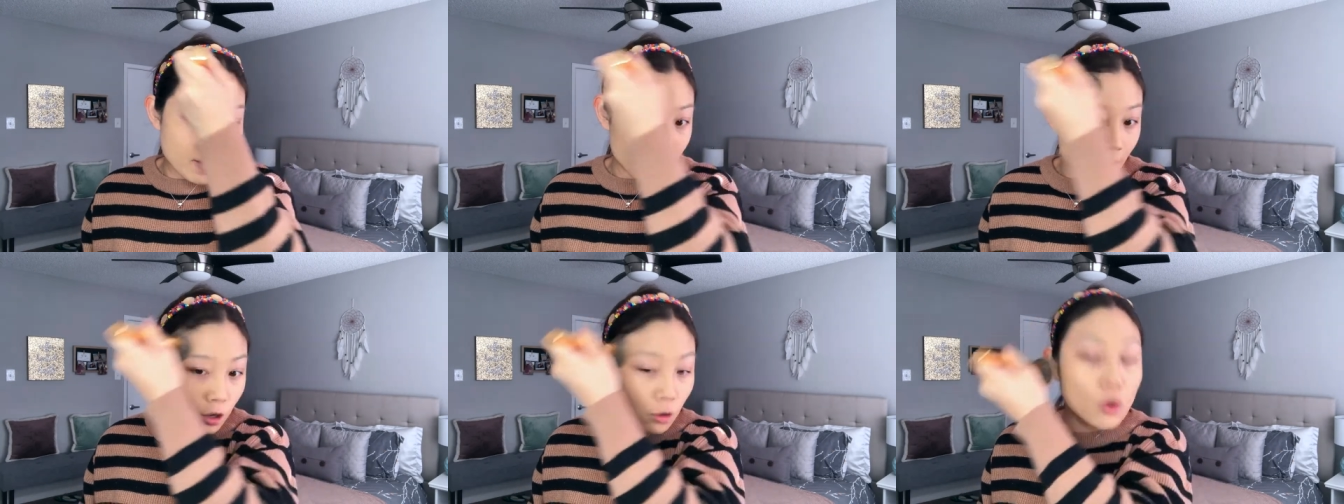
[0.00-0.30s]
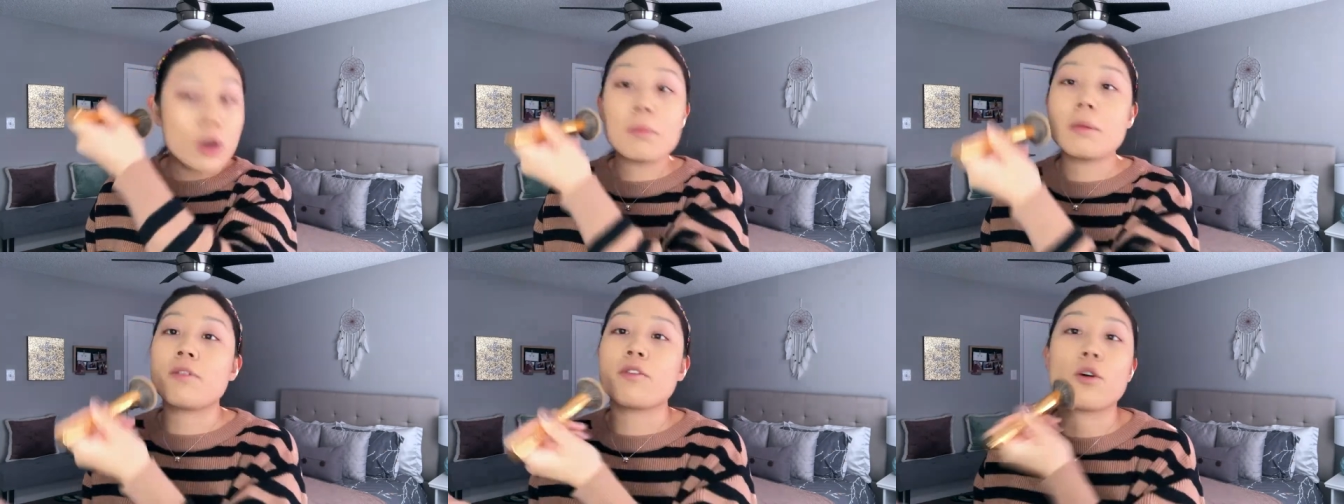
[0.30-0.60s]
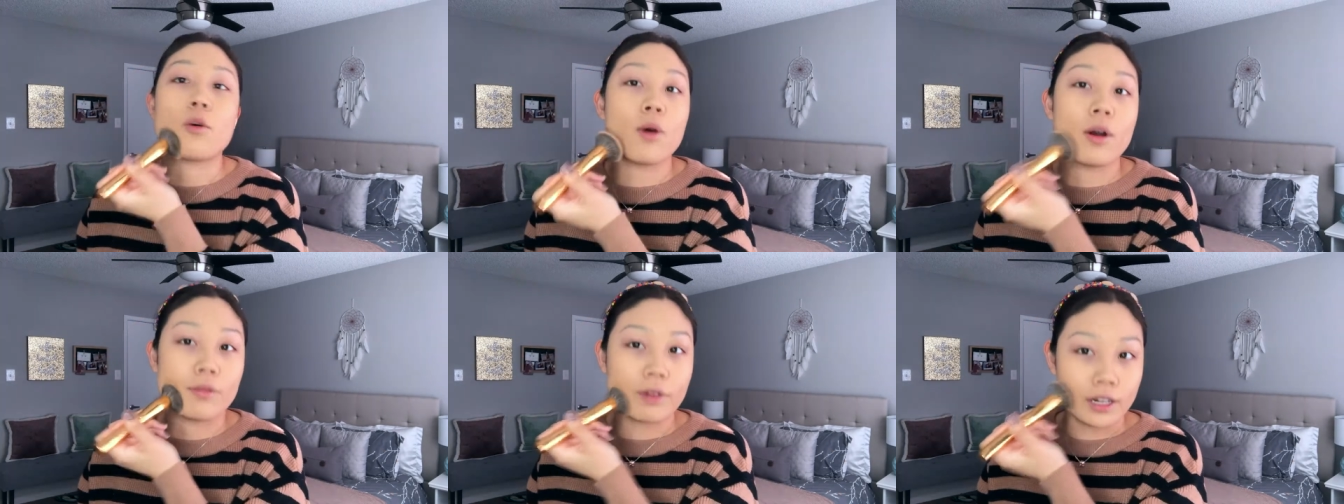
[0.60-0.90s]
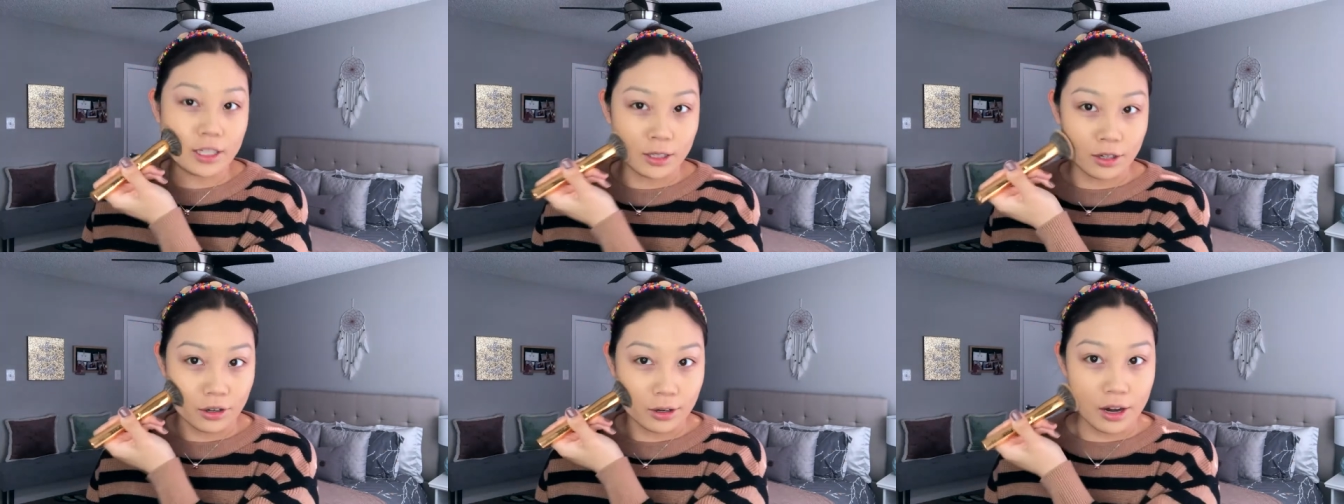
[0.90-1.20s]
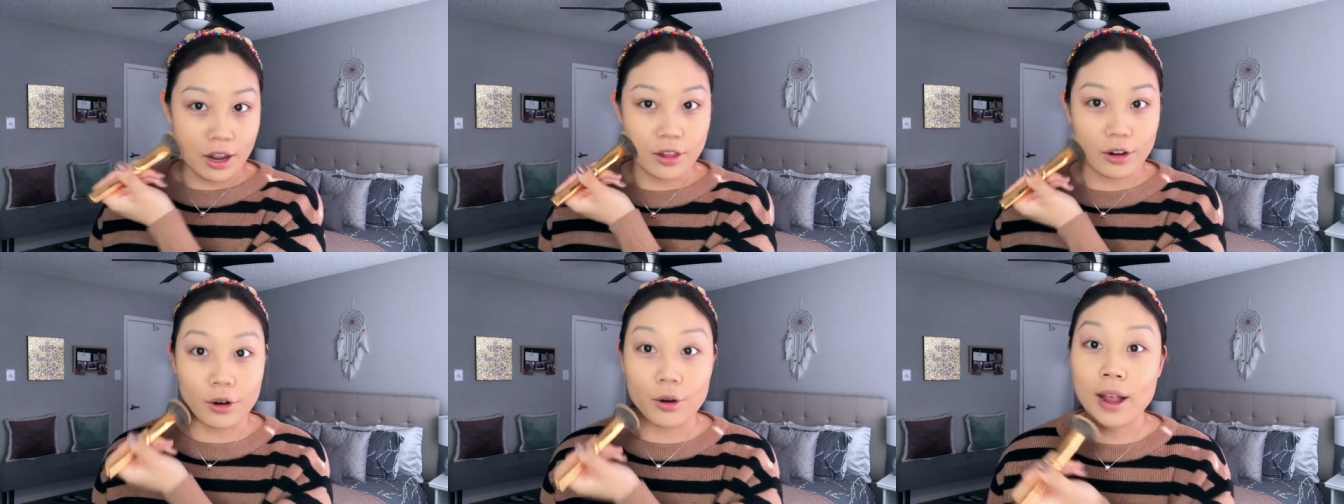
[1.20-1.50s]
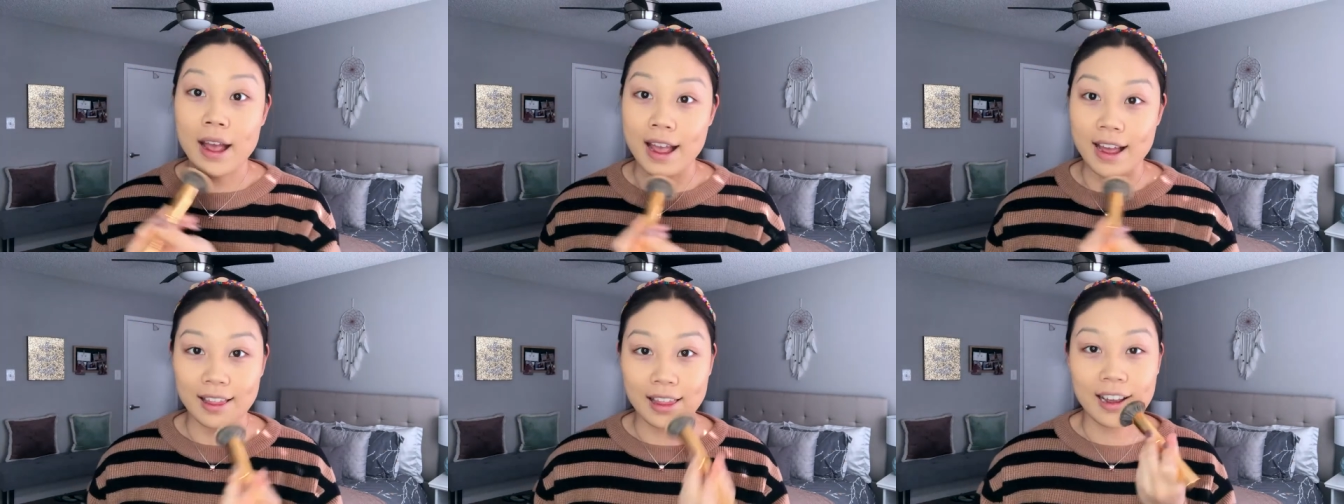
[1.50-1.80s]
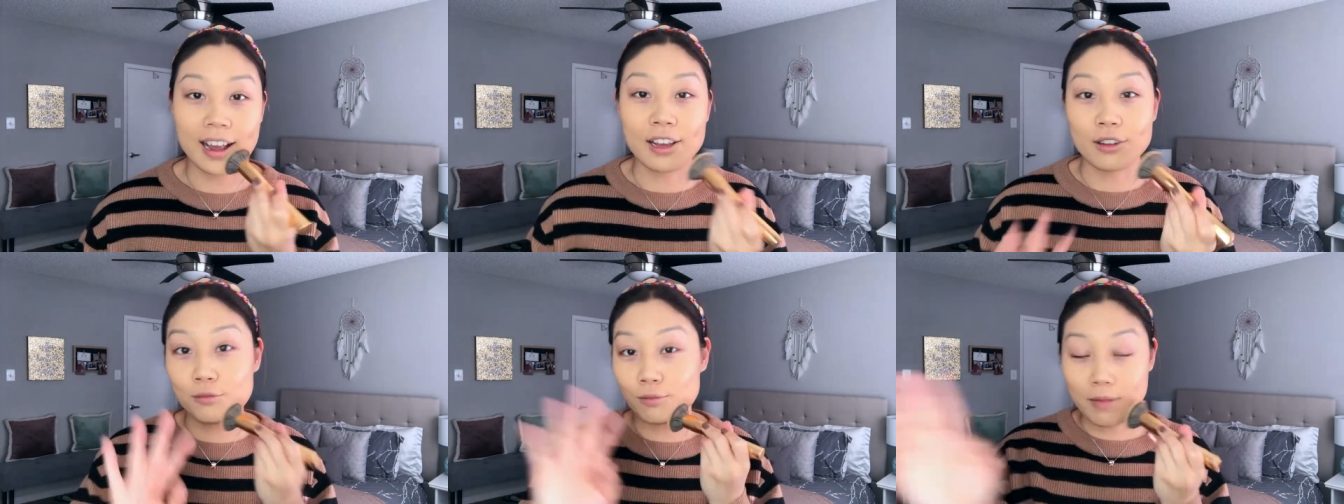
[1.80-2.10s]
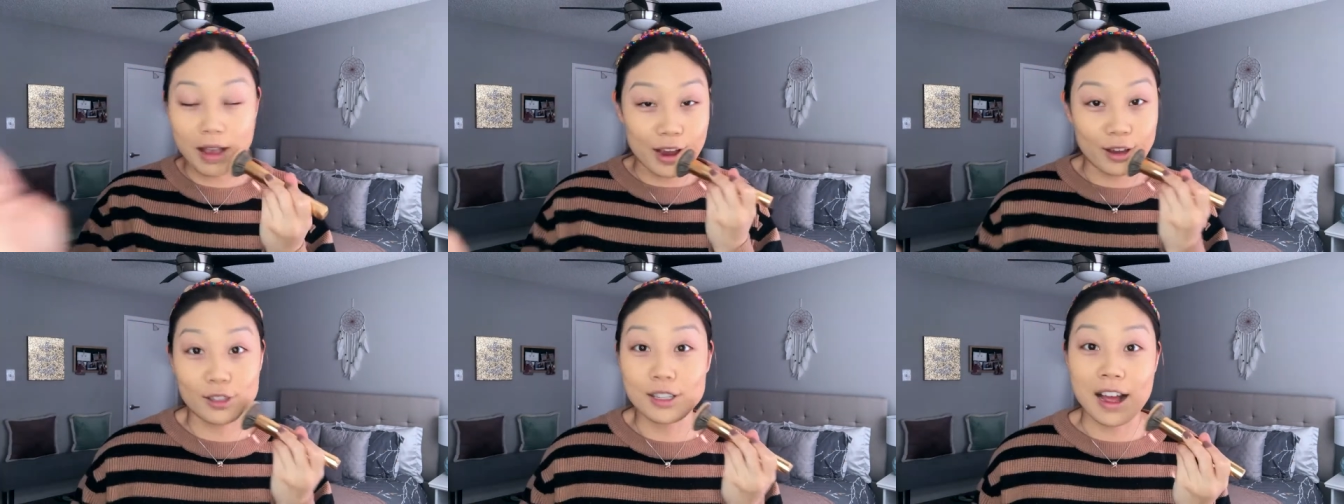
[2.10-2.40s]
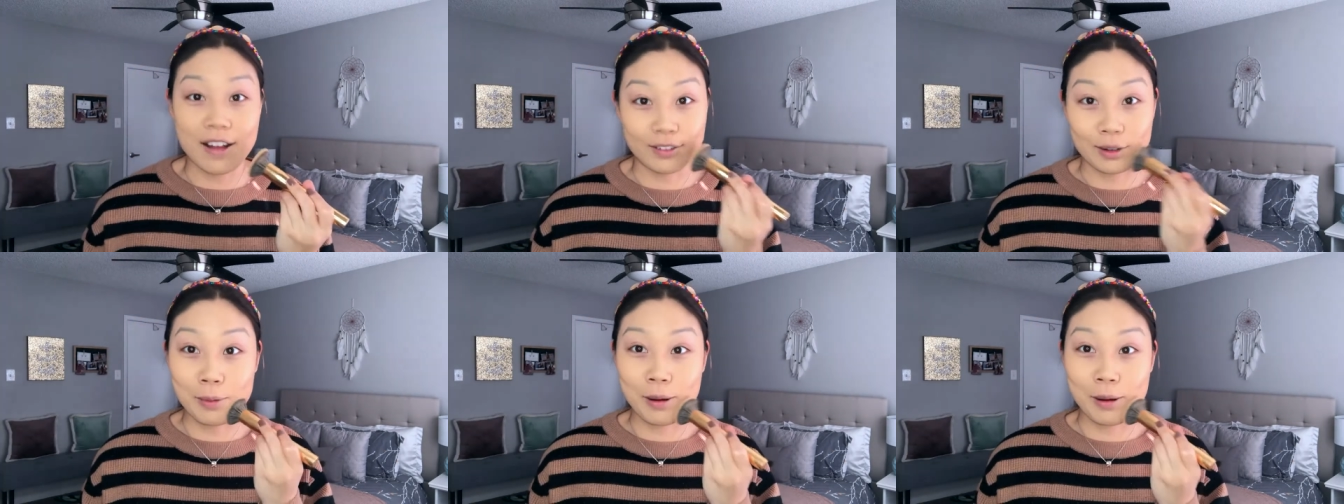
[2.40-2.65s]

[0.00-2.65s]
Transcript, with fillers: They annoyed me for one reason or another, okay? Like I, I just have to